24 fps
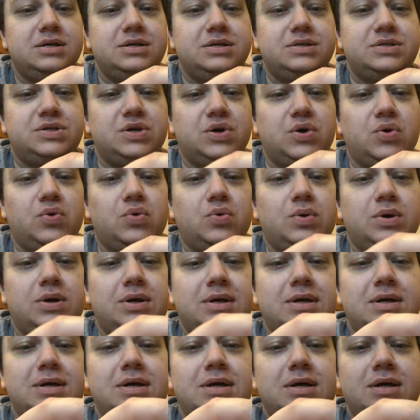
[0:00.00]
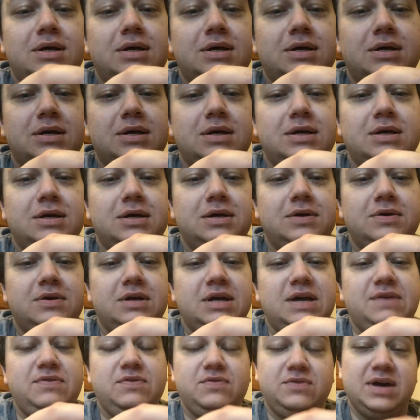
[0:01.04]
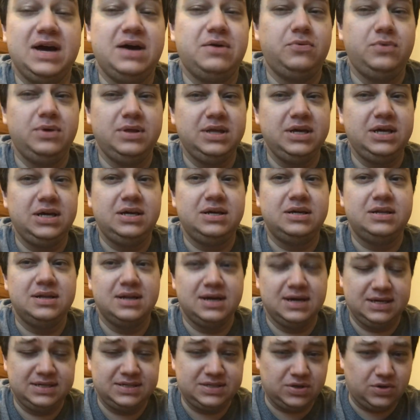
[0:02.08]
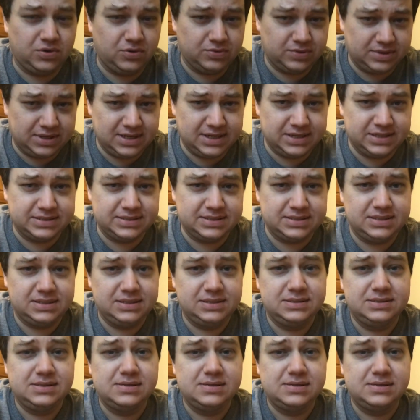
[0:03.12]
So if you've got really nice old guns,